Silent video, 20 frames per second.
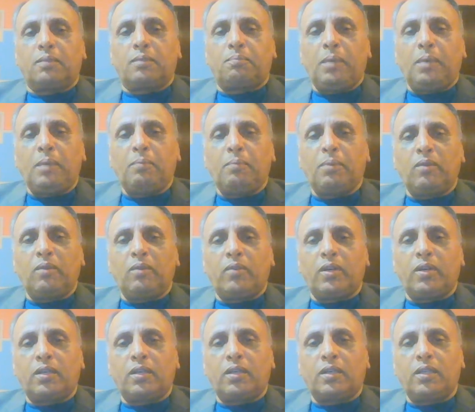People
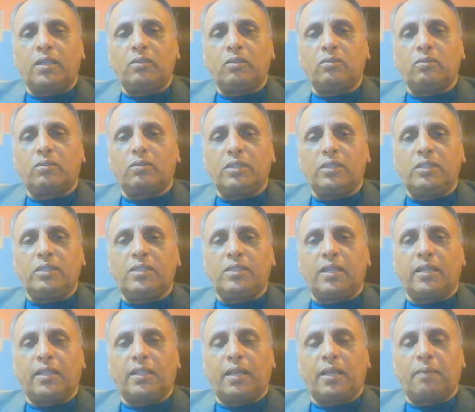were
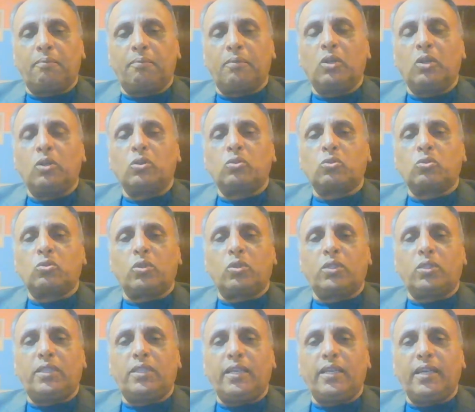teasing them, so
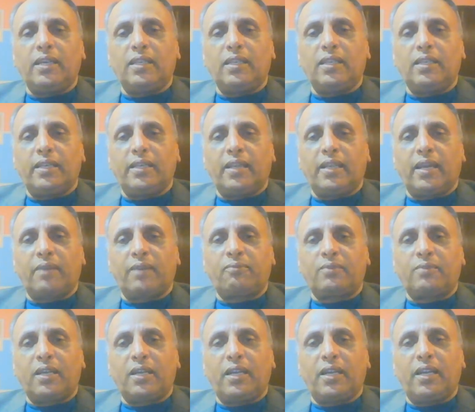they
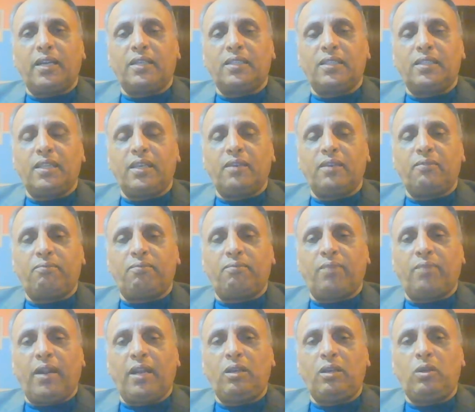left and they
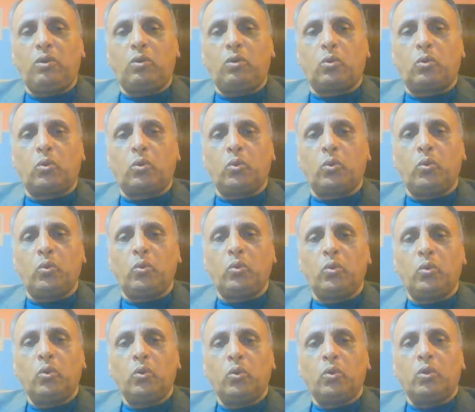went to
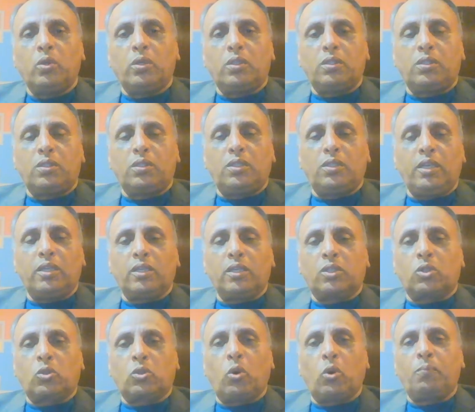the
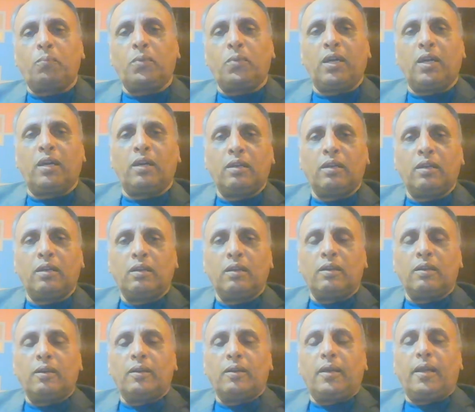Ethiopia,
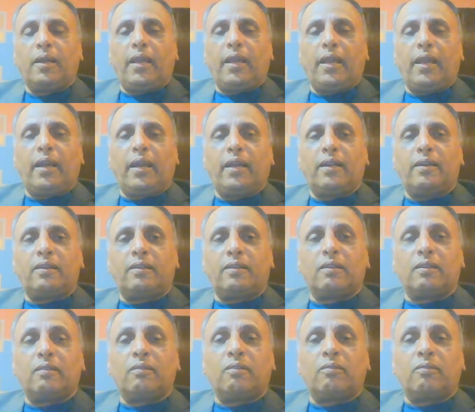and
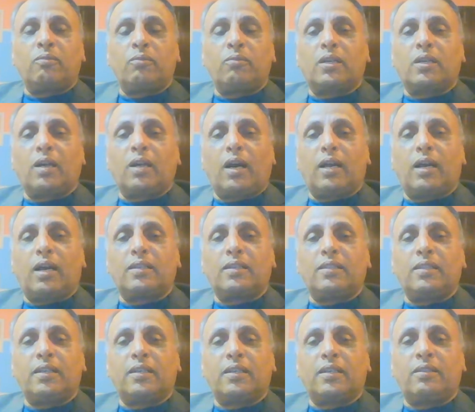we call it
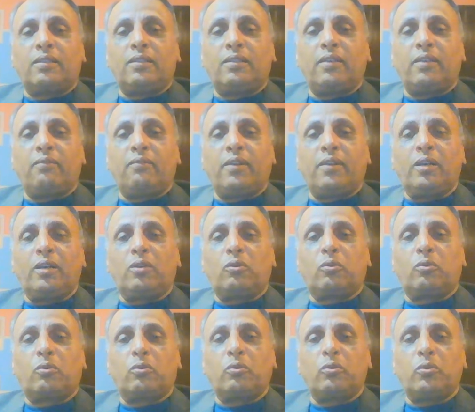that they went
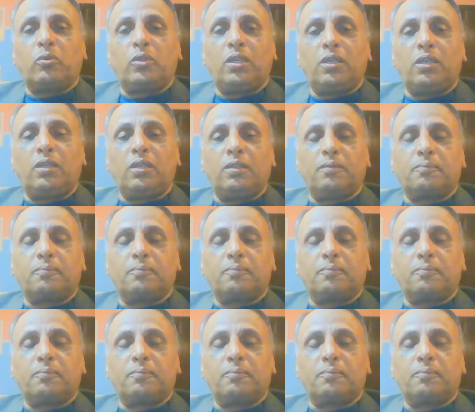to the